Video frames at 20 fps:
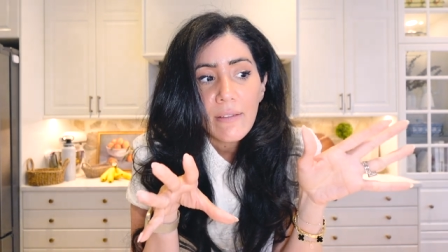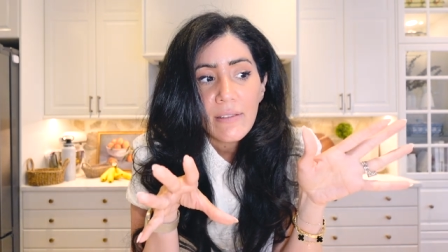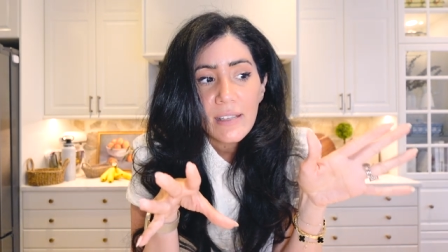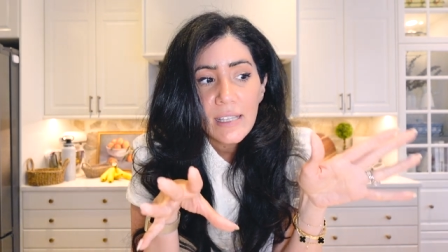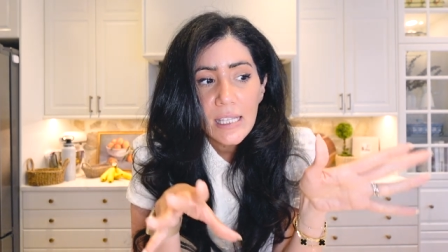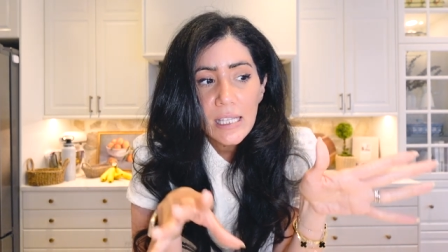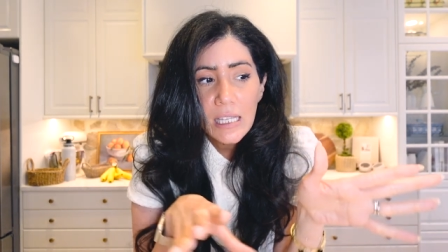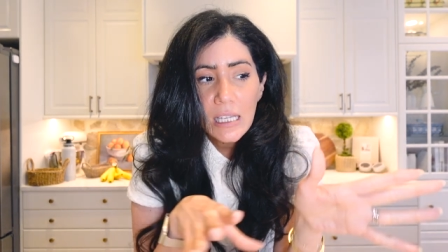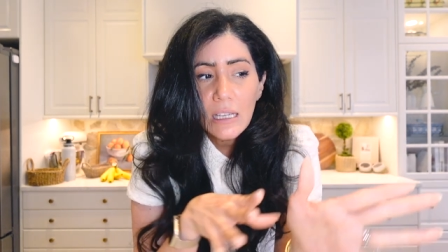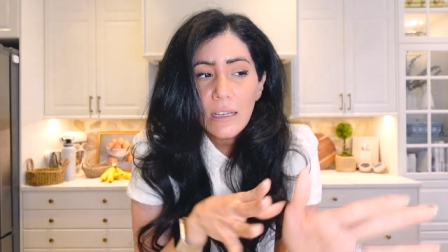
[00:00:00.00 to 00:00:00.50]

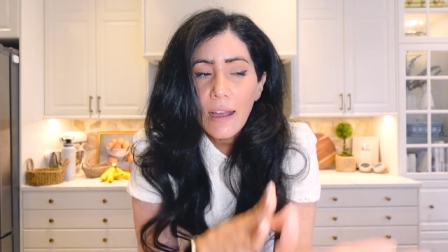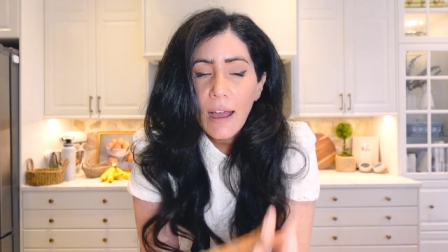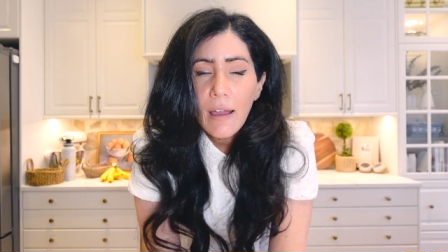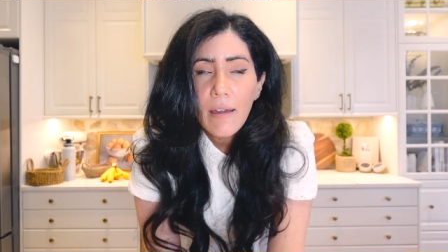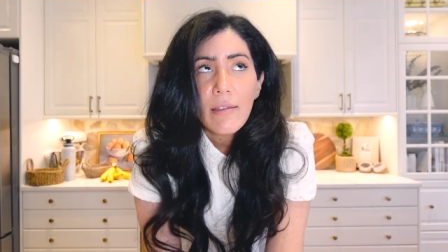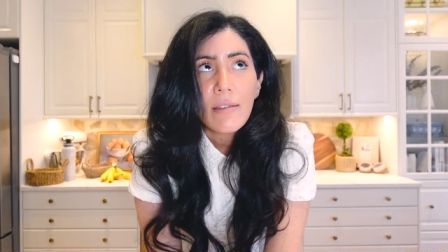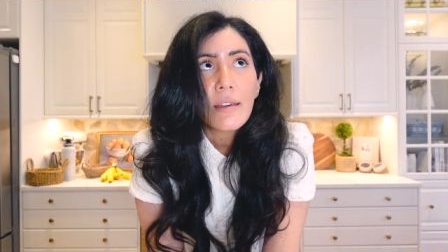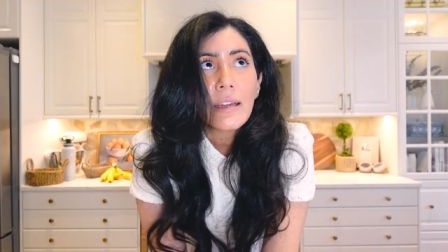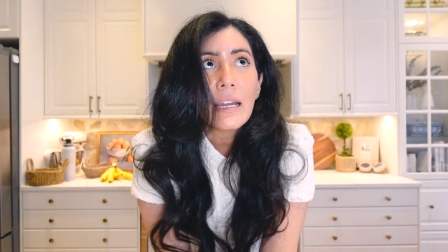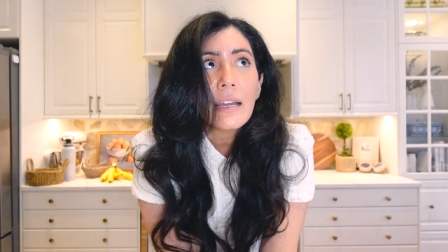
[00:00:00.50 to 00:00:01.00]

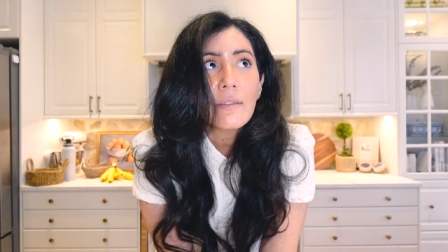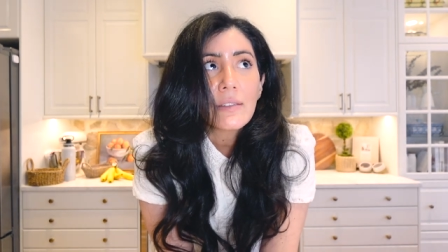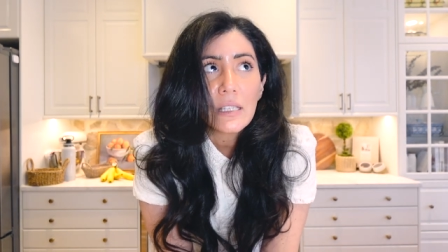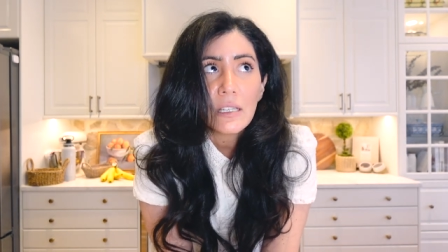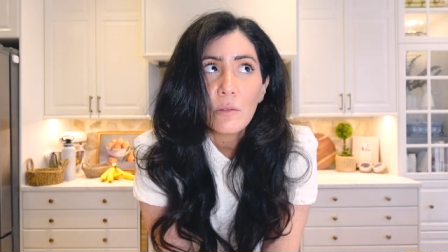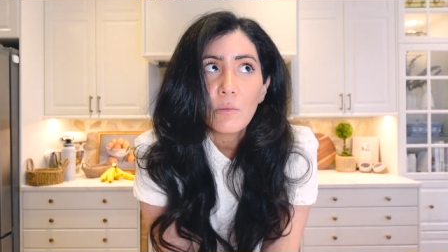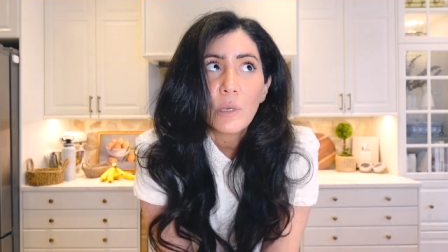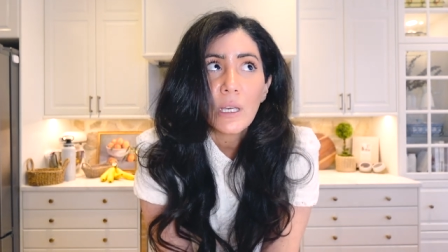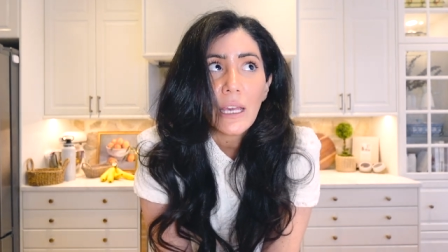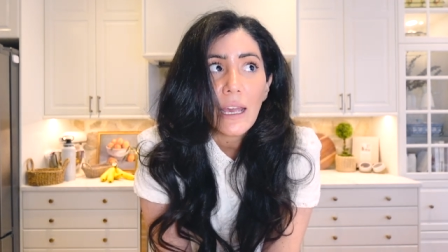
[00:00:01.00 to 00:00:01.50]
think I've
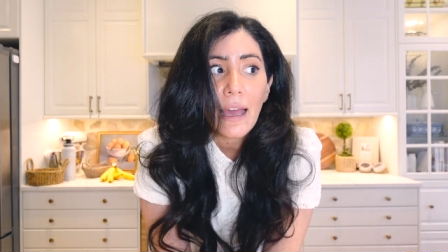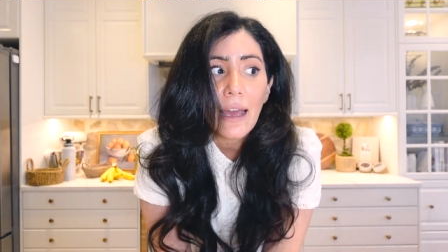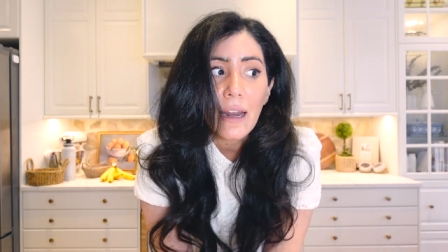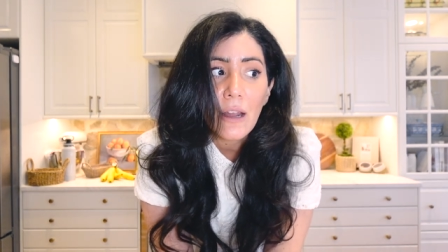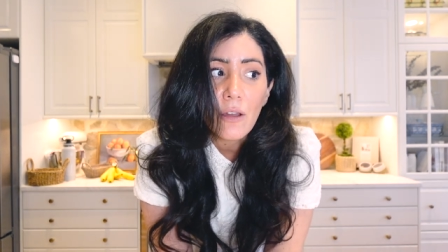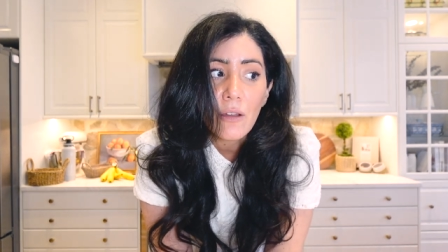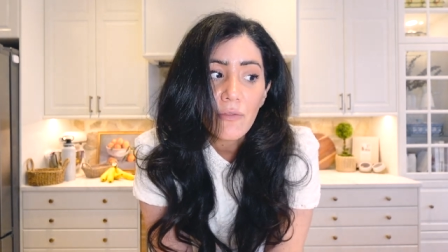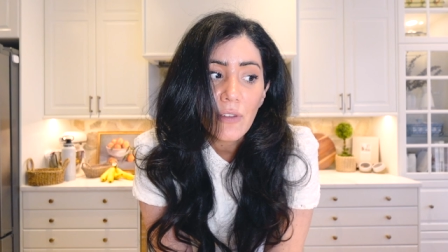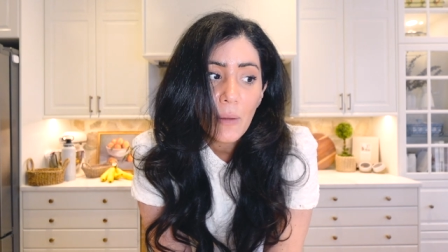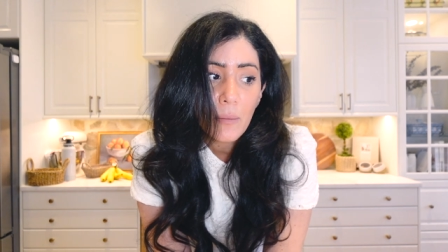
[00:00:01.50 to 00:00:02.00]
seen
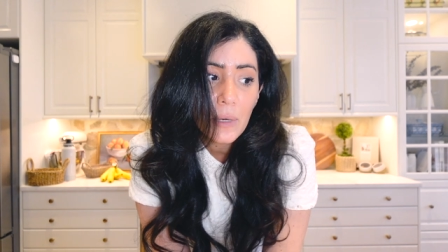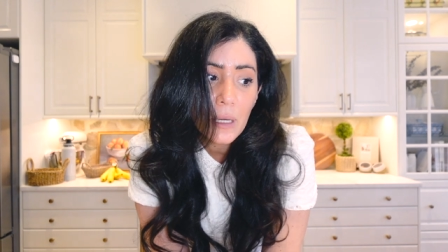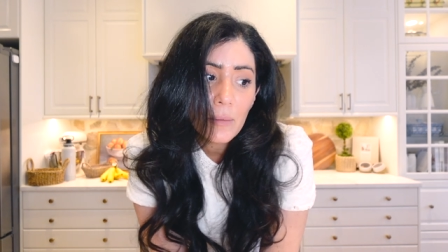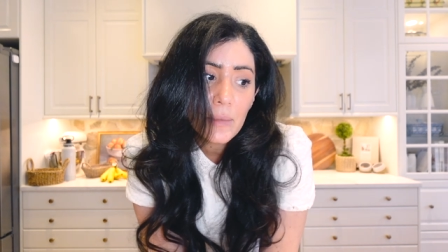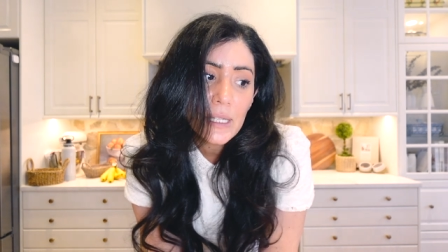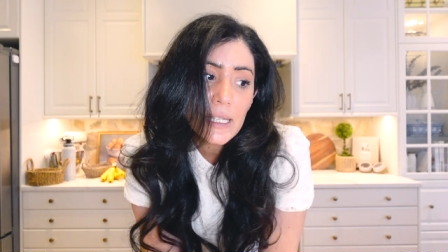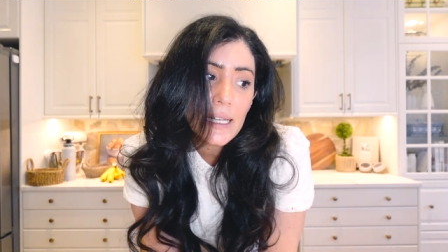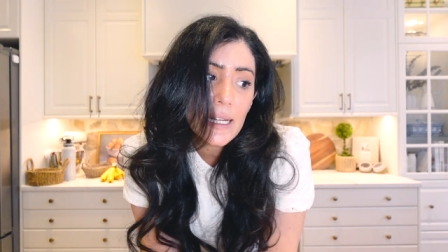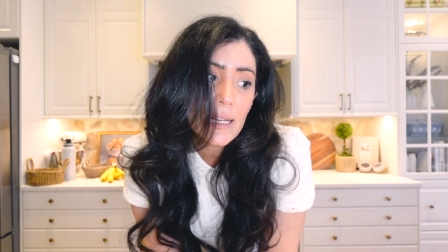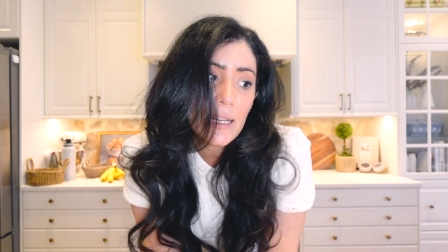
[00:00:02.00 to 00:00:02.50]
piano, if I'm not
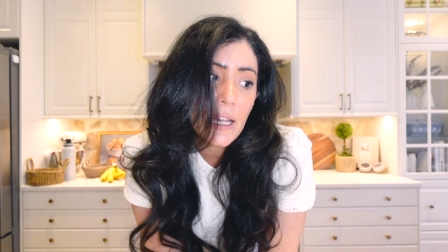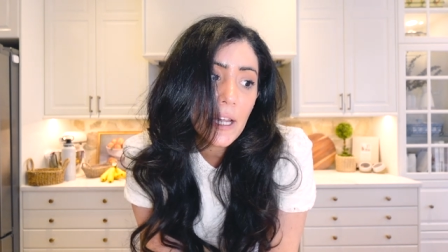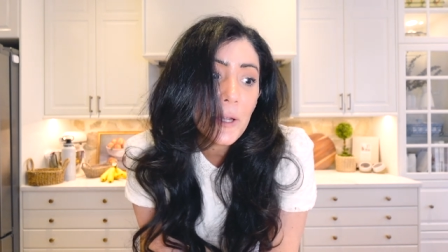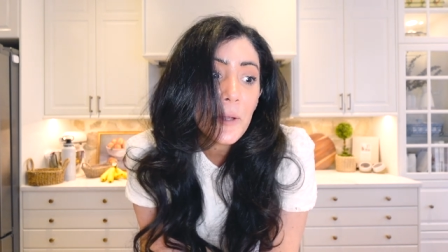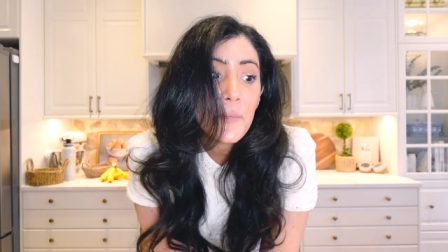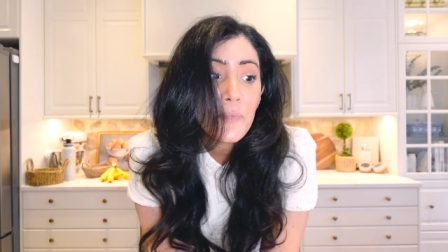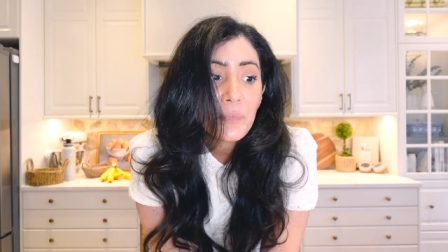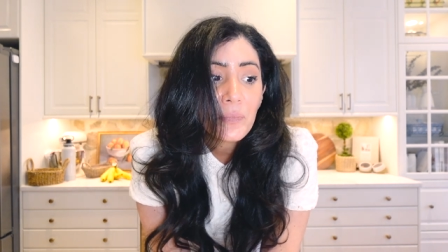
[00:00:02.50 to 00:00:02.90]
mistaken.